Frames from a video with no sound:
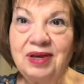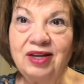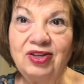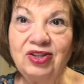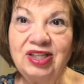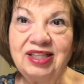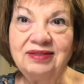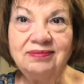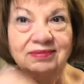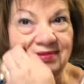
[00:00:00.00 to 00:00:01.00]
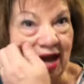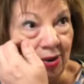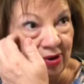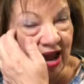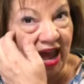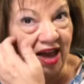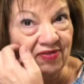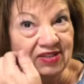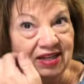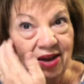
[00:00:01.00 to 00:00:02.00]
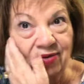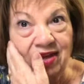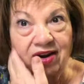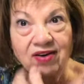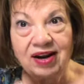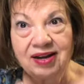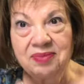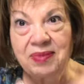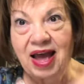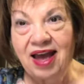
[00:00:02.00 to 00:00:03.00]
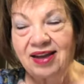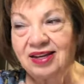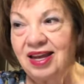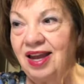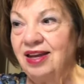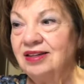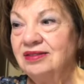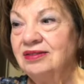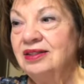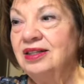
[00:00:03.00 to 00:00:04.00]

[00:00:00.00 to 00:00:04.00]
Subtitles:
a good hour and a half to go there and come back, and